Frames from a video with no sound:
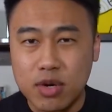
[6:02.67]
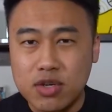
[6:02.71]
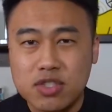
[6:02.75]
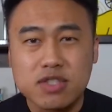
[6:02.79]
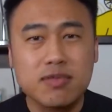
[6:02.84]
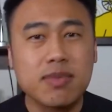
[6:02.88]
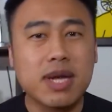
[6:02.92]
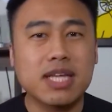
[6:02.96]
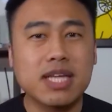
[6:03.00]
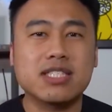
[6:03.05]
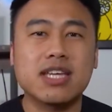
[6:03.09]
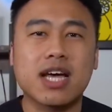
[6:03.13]
of
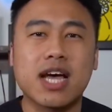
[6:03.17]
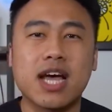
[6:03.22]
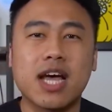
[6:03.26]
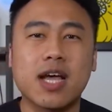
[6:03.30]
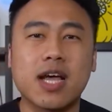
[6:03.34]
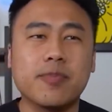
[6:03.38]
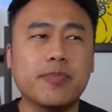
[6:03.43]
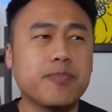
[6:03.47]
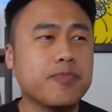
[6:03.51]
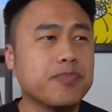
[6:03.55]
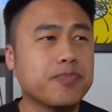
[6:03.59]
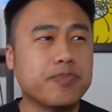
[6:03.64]
my
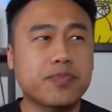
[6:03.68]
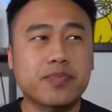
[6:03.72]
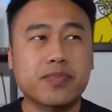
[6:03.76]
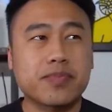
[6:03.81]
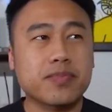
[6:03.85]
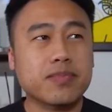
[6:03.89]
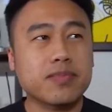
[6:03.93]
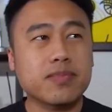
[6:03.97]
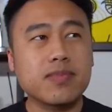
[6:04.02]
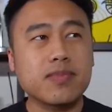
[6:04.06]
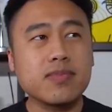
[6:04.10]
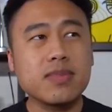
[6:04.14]
time,
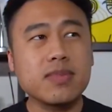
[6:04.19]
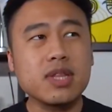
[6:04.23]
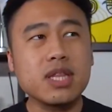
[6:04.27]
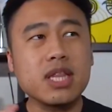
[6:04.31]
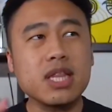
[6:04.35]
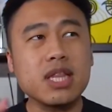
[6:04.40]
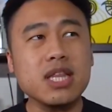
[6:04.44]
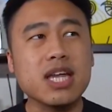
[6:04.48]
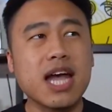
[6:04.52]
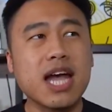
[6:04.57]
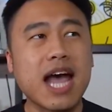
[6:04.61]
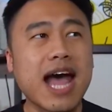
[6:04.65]

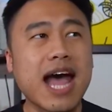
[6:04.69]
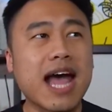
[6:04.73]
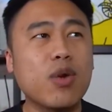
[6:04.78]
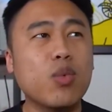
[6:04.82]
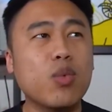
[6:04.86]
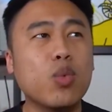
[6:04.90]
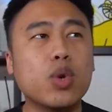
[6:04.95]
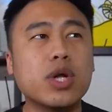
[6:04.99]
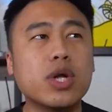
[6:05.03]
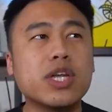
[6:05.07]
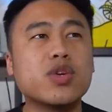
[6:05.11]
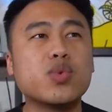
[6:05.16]
I
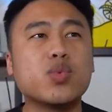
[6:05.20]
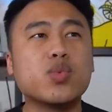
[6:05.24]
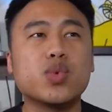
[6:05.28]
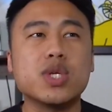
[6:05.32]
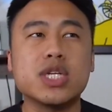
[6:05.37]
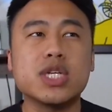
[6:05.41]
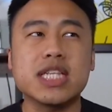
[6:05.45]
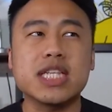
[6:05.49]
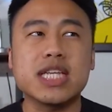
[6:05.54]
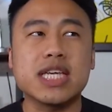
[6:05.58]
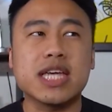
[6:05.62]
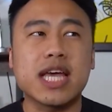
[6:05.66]
wouldn't
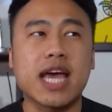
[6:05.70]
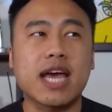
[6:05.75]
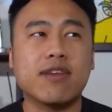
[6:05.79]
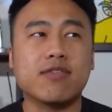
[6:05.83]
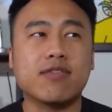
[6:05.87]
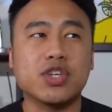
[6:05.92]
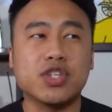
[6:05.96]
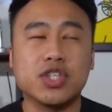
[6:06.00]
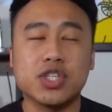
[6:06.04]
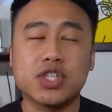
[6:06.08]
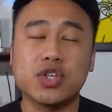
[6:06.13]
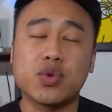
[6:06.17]
really have a
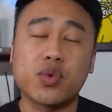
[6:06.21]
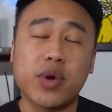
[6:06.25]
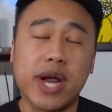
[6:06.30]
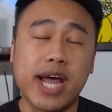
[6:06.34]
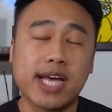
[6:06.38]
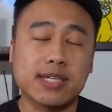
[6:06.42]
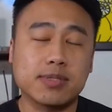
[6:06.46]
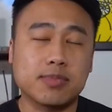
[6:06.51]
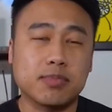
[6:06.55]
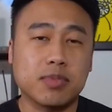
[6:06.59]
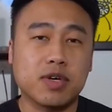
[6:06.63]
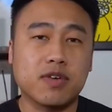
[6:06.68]
good
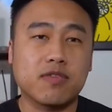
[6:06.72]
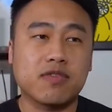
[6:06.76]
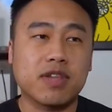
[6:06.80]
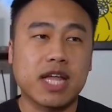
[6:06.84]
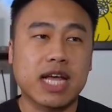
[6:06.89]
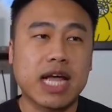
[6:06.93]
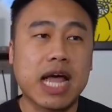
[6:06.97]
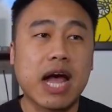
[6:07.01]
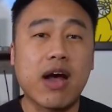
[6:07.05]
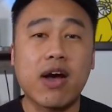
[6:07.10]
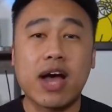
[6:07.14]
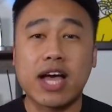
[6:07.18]
grasp of like
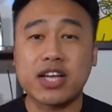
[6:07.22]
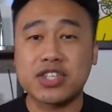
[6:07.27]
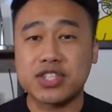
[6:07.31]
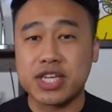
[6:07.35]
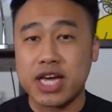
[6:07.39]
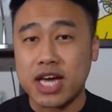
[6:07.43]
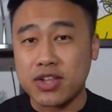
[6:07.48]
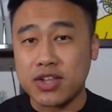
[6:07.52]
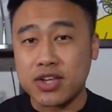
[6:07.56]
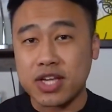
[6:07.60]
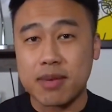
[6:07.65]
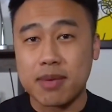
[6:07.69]
how I should
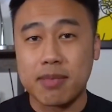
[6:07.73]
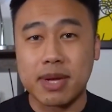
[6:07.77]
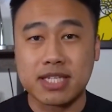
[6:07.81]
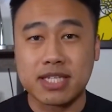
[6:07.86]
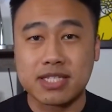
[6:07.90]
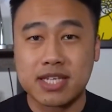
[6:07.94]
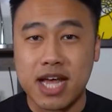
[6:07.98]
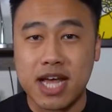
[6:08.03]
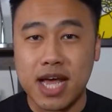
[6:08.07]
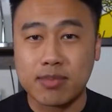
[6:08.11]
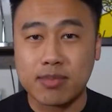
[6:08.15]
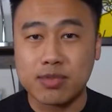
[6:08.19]
allocate my
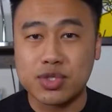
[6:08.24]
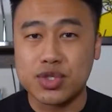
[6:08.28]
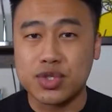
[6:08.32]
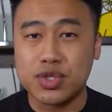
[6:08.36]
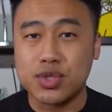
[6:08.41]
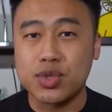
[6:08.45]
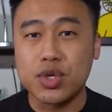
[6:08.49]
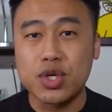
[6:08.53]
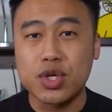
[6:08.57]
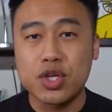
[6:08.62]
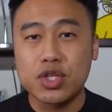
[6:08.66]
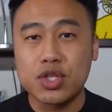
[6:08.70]
time
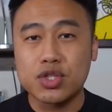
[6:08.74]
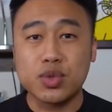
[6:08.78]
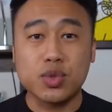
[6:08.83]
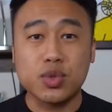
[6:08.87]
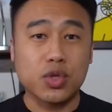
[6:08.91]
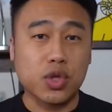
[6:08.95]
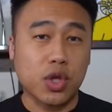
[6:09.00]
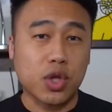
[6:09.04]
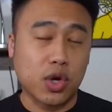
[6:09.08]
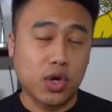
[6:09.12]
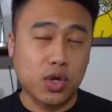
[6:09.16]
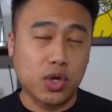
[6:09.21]
to
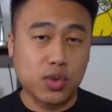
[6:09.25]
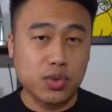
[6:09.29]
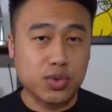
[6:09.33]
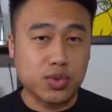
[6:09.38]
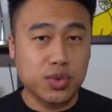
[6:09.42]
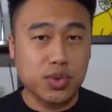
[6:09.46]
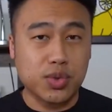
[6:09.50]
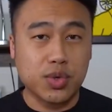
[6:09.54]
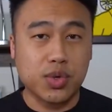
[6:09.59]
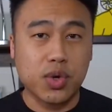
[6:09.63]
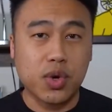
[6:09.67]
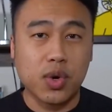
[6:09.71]
learn or to
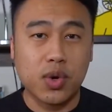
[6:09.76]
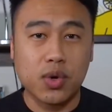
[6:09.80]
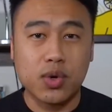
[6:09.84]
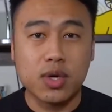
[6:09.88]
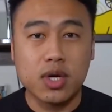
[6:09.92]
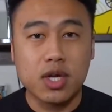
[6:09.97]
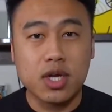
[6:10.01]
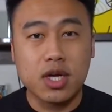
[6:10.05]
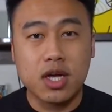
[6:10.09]
grow.